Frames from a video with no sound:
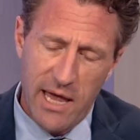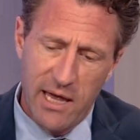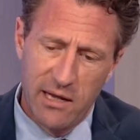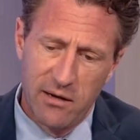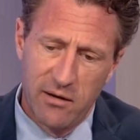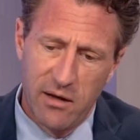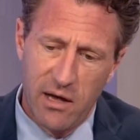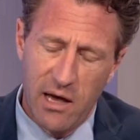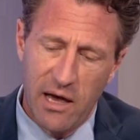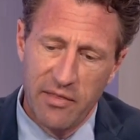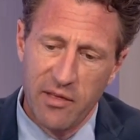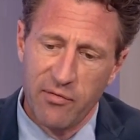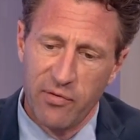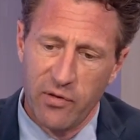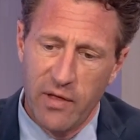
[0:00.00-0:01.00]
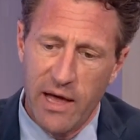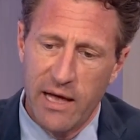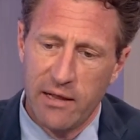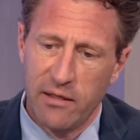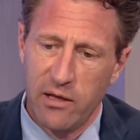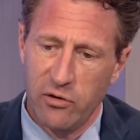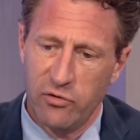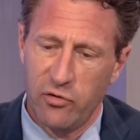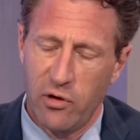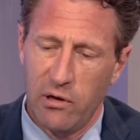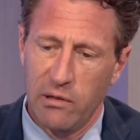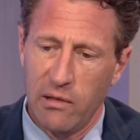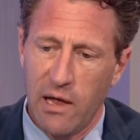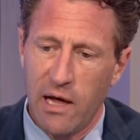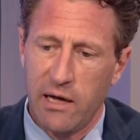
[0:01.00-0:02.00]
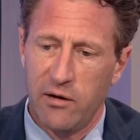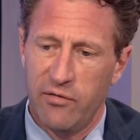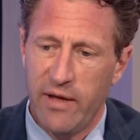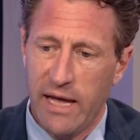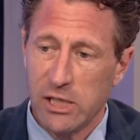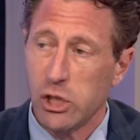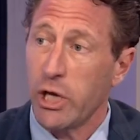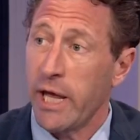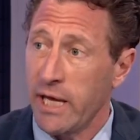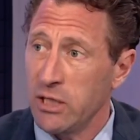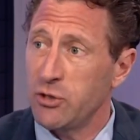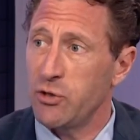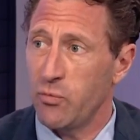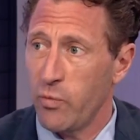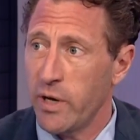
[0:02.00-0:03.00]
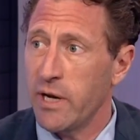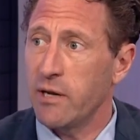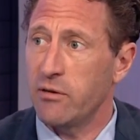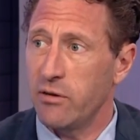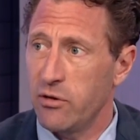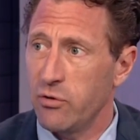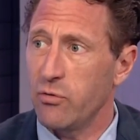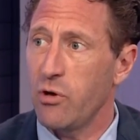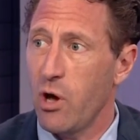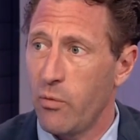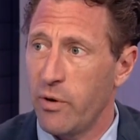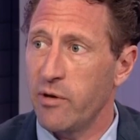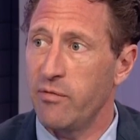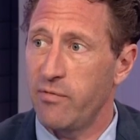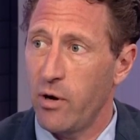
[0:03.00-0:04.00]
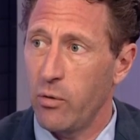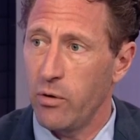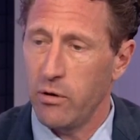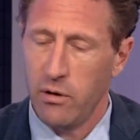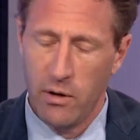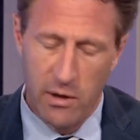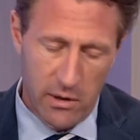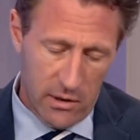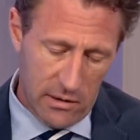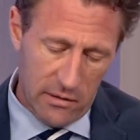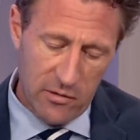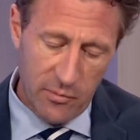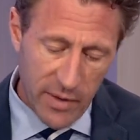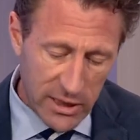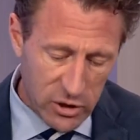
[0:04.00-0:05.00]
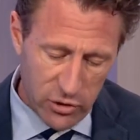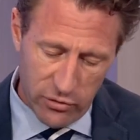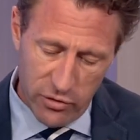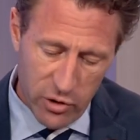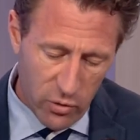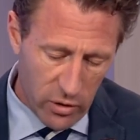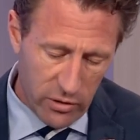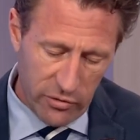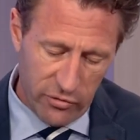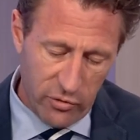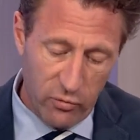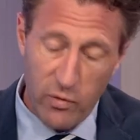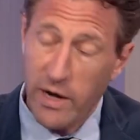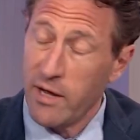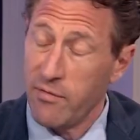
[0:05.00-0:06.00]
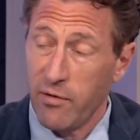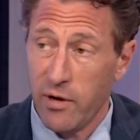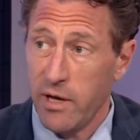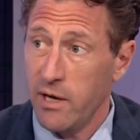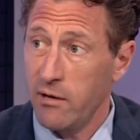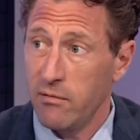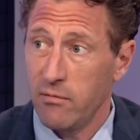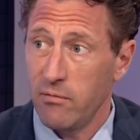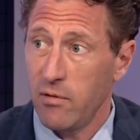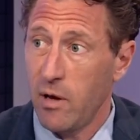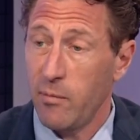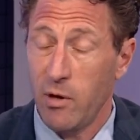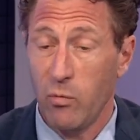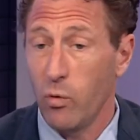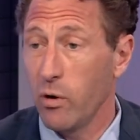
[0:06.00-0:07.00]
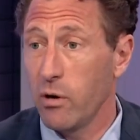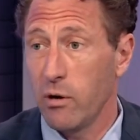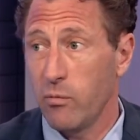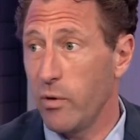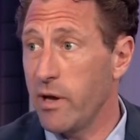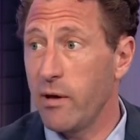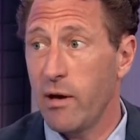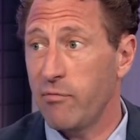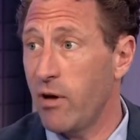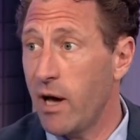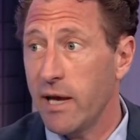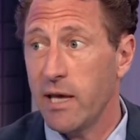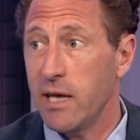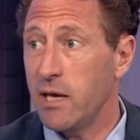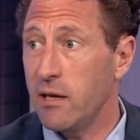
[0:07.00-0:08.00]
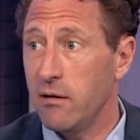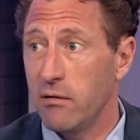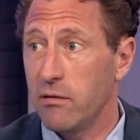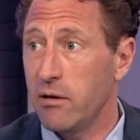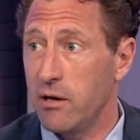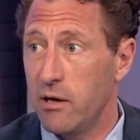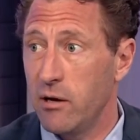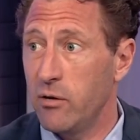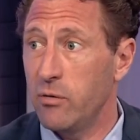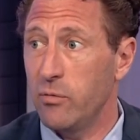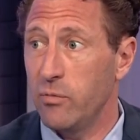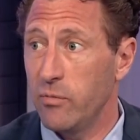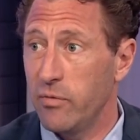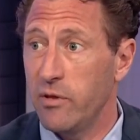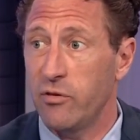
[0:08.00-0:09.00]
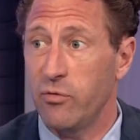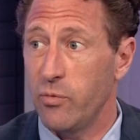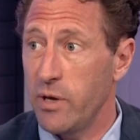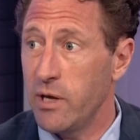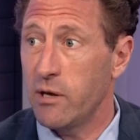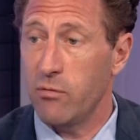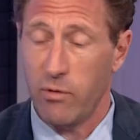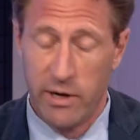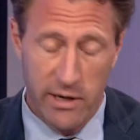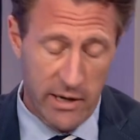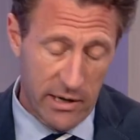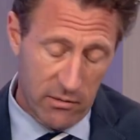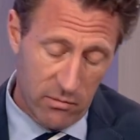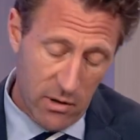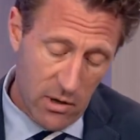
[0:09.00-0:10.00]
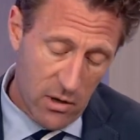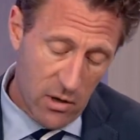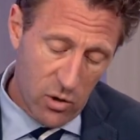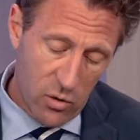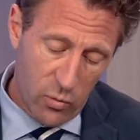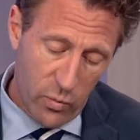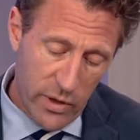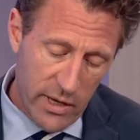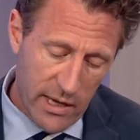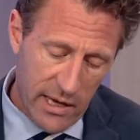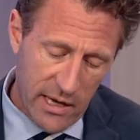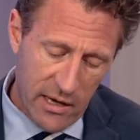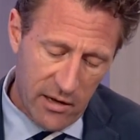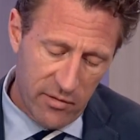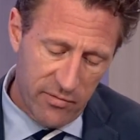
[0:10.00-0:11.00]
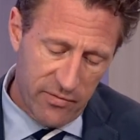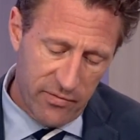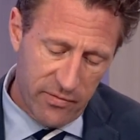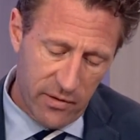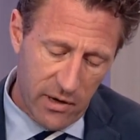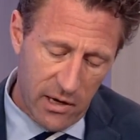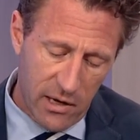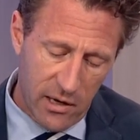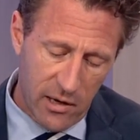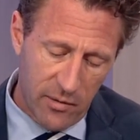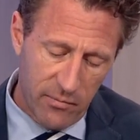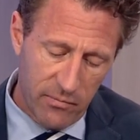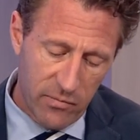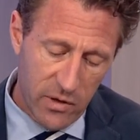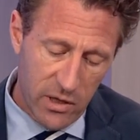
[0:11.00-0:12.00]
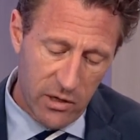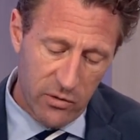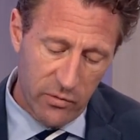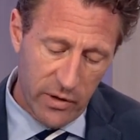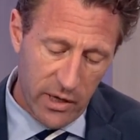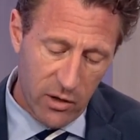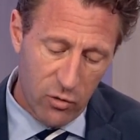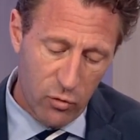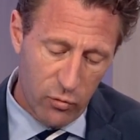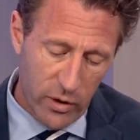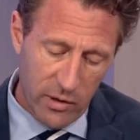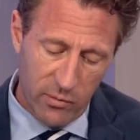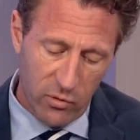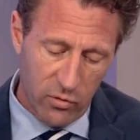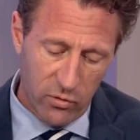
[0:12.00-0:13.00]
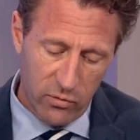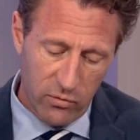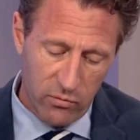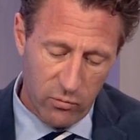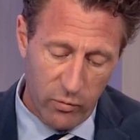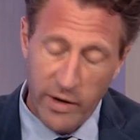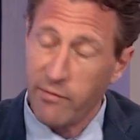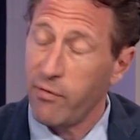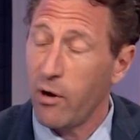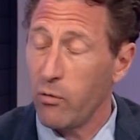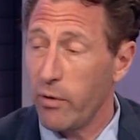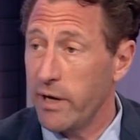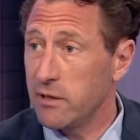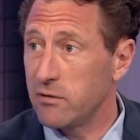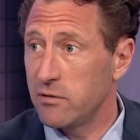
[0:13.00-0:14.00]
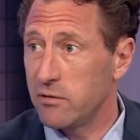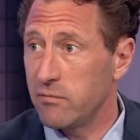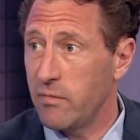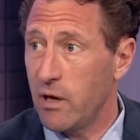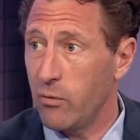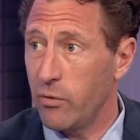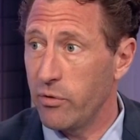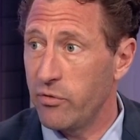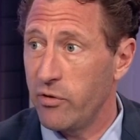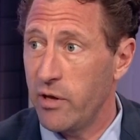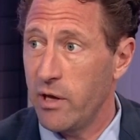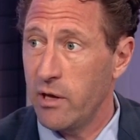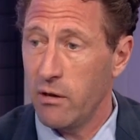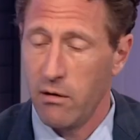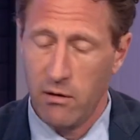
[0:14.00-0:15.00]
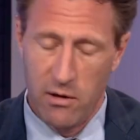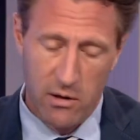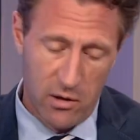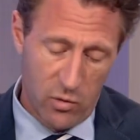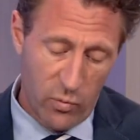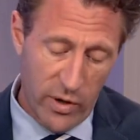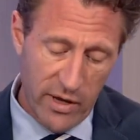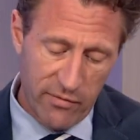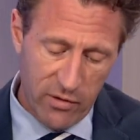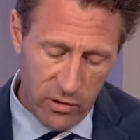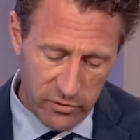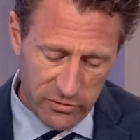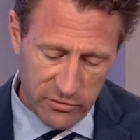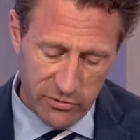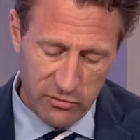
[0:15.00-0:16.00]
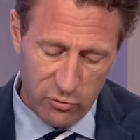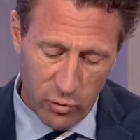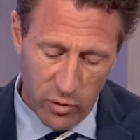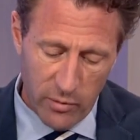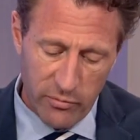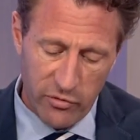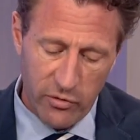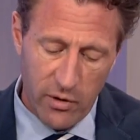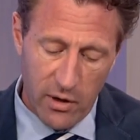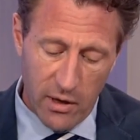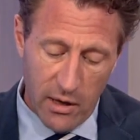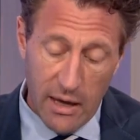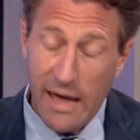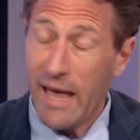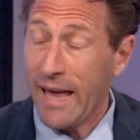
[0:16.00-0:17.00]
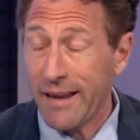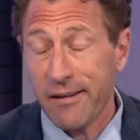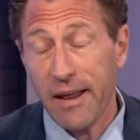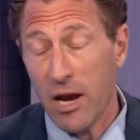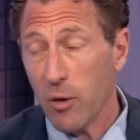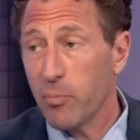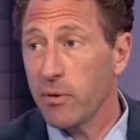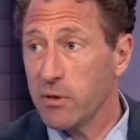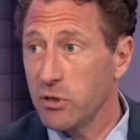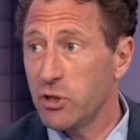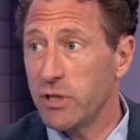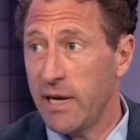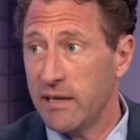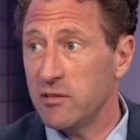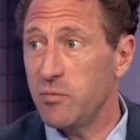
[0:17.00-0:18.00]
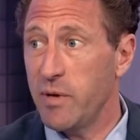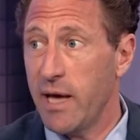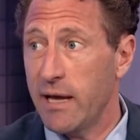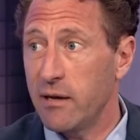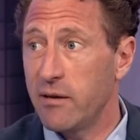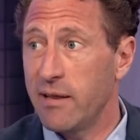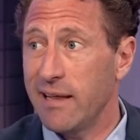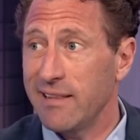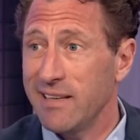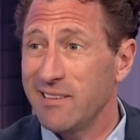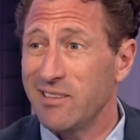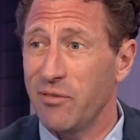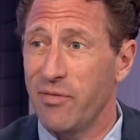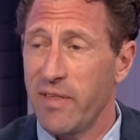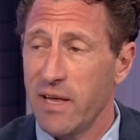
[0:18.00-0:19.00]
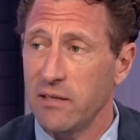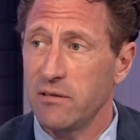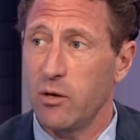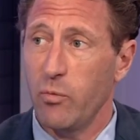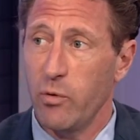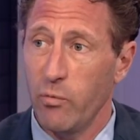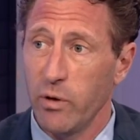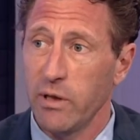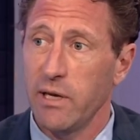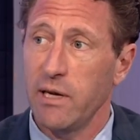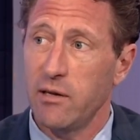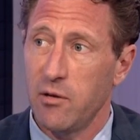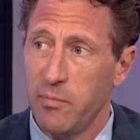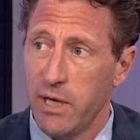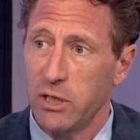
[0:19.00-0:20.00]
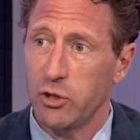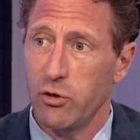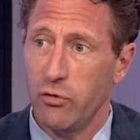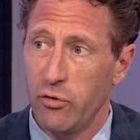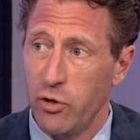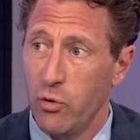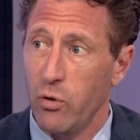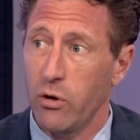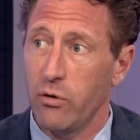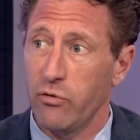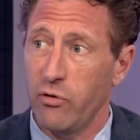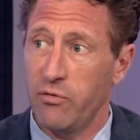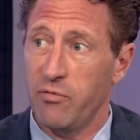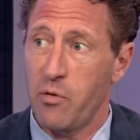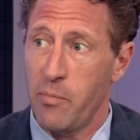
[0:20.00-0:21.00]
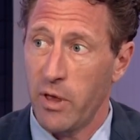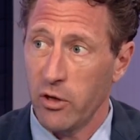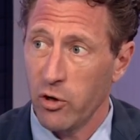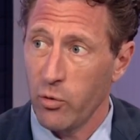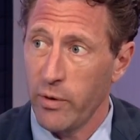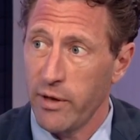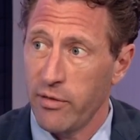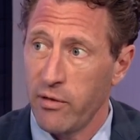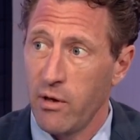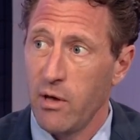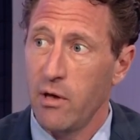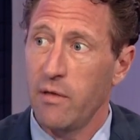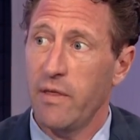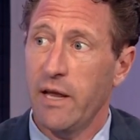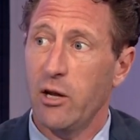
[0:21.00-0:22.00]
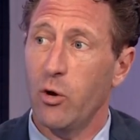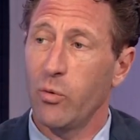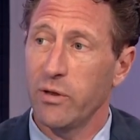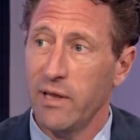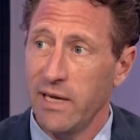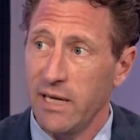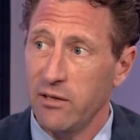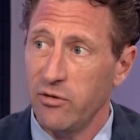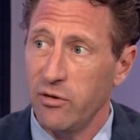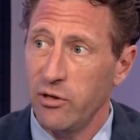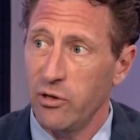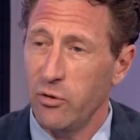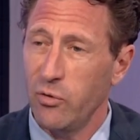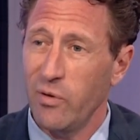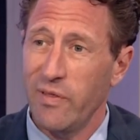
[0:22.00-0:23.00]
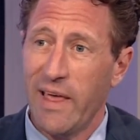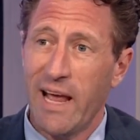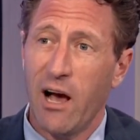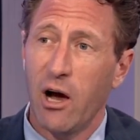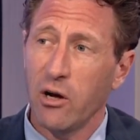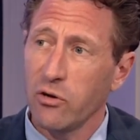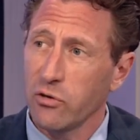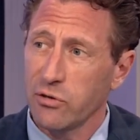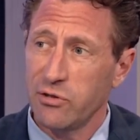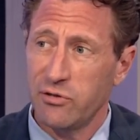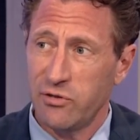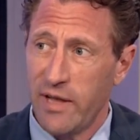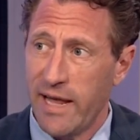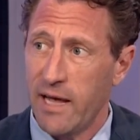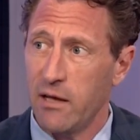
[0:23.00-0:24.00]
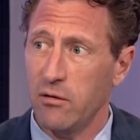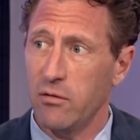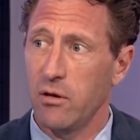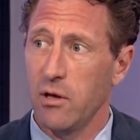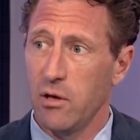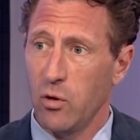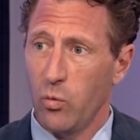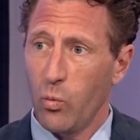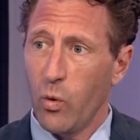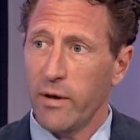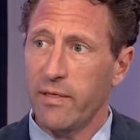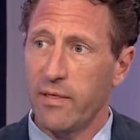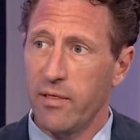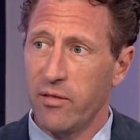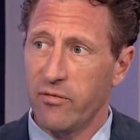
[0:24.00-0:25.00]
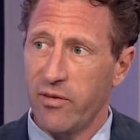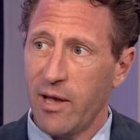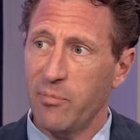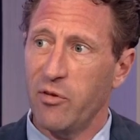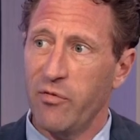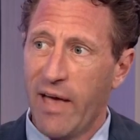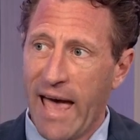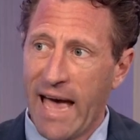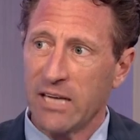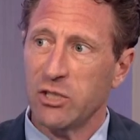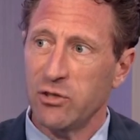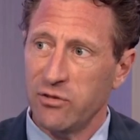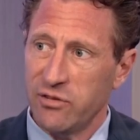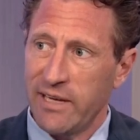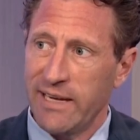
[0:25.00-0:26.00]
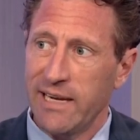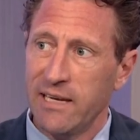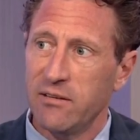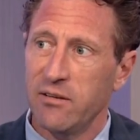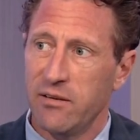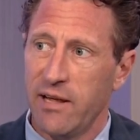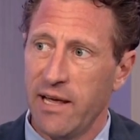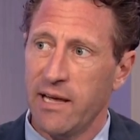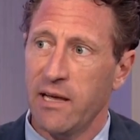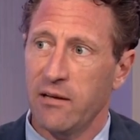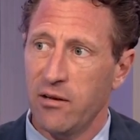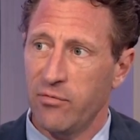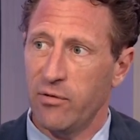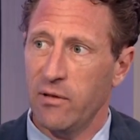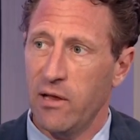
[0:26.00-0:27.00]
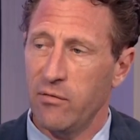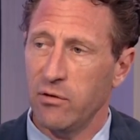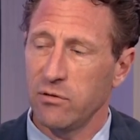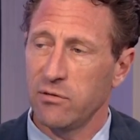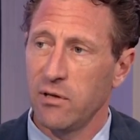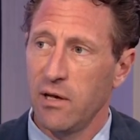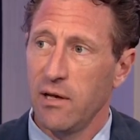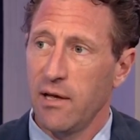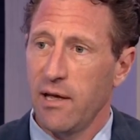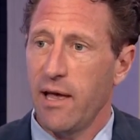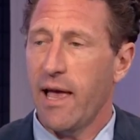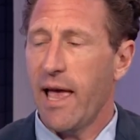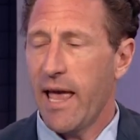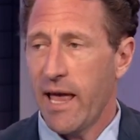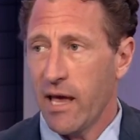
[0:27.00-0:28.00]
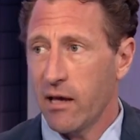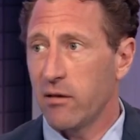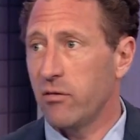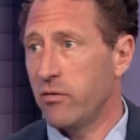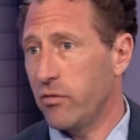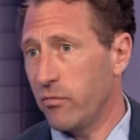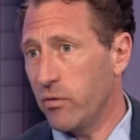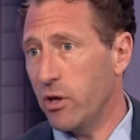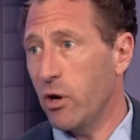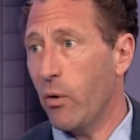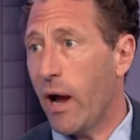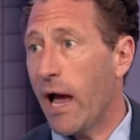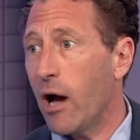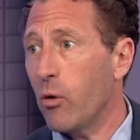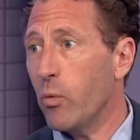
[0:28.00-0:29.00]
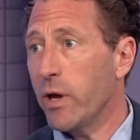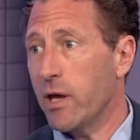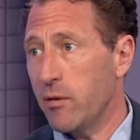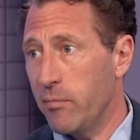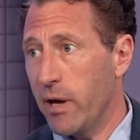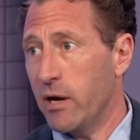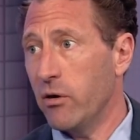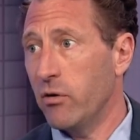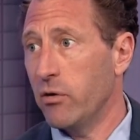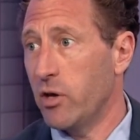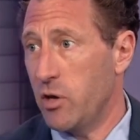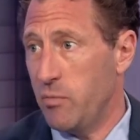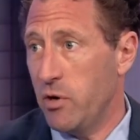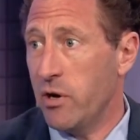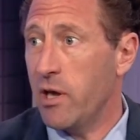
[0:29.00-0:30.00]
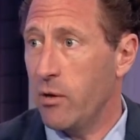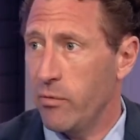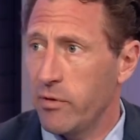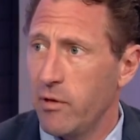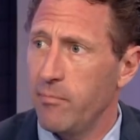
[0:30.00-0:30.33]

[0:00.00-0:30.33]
And I think for that, there's a lot of education we need to do going yep. forward to make sure New Yorkers are ready for heat. I mean, mm-hmm. we're, we have high heat, you know, this right week, right now. We have, um, you know, incredible rainfall rates that mm-hmm. we're seeing. We have coastal storms. And air pollution has to be added to that list of things that we really need to make sure New Yorkers are familiar with. They know what they need to do. They understand what types of actions they need to take at different levels mm-hmm. and you know how we can better communicate with